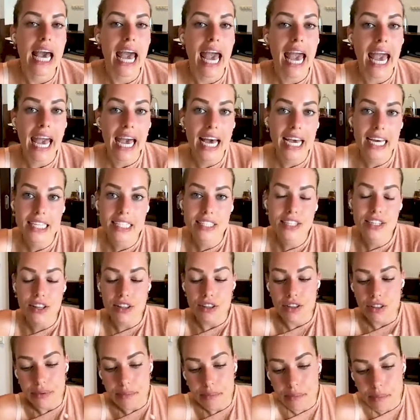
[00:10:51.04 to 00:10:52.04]
And
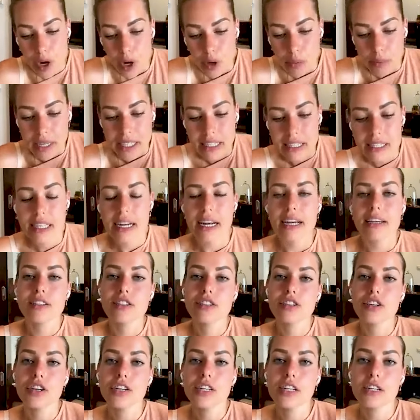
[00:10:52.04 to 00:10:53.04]
the moment that I
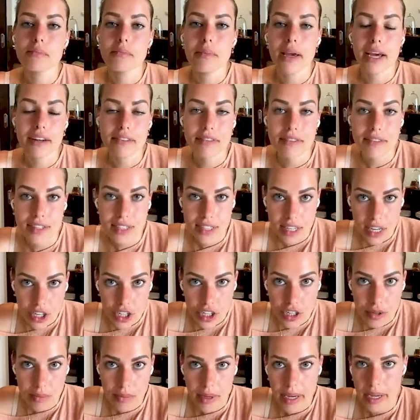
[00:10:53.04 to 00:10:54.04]
started
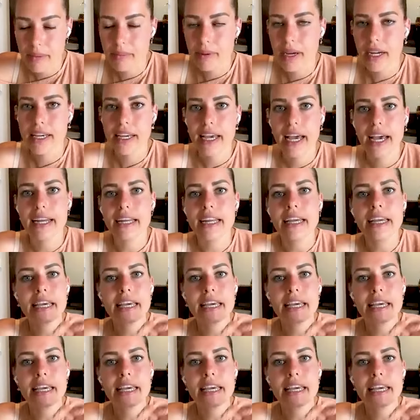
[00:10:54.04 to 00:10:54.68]
Manifestation Babe, again,